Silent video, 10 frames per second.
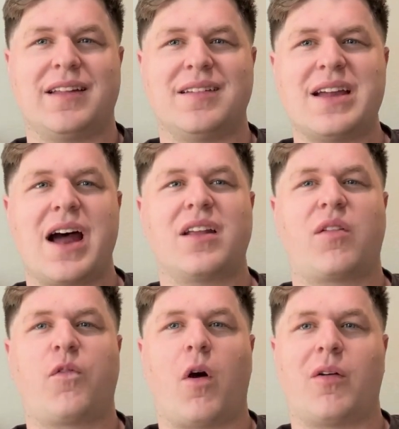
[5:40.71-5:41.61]
It's not
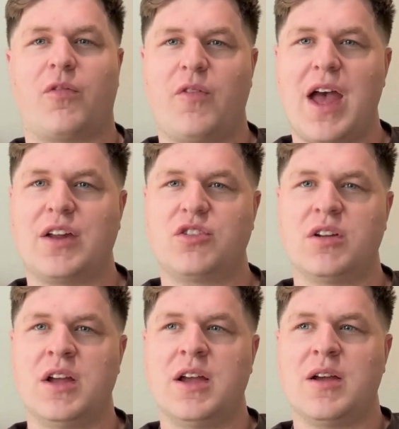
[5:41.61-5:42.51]
as
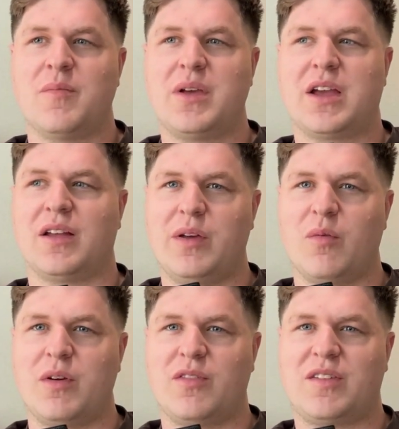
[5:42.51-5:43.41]
far-fetched because
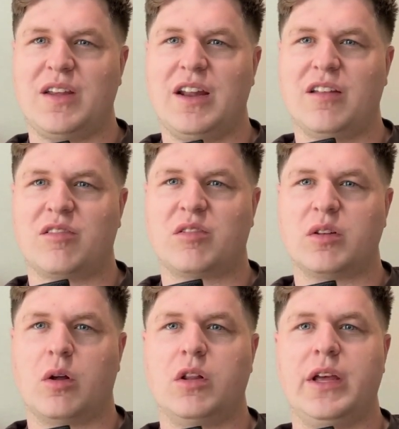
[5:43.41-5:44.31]
we've seen it
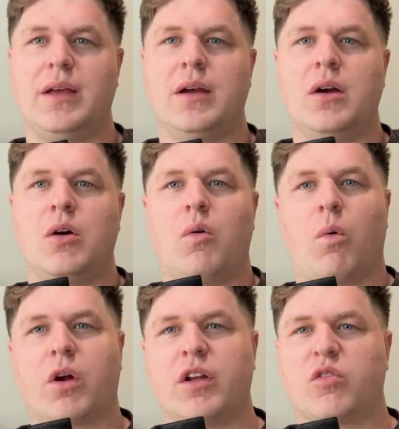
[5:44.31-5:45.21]
slowly
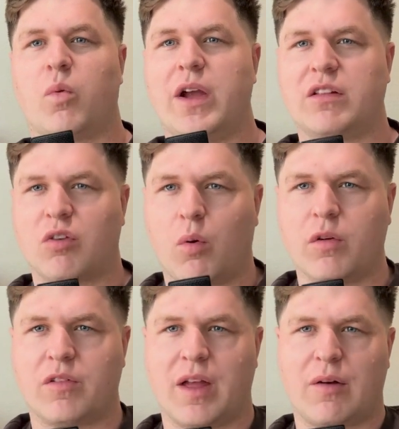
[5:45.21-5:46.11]
work its way
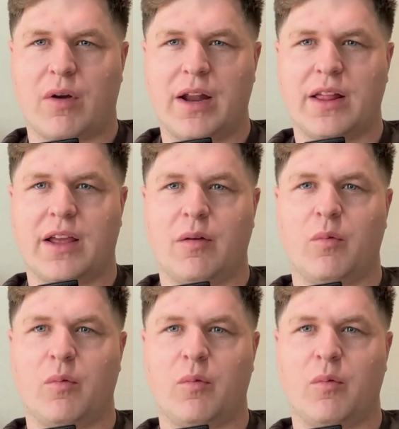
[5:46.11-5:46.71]
towards that, right?